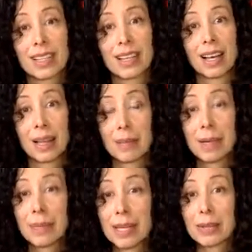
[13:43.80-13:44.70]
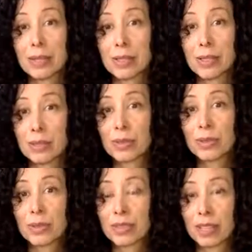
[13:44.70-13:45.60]
I might be able to
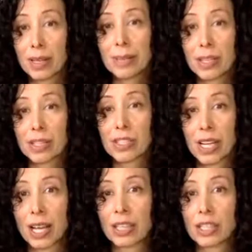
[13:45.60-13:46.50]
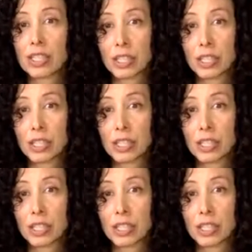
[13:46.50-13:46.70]
overcome this challenge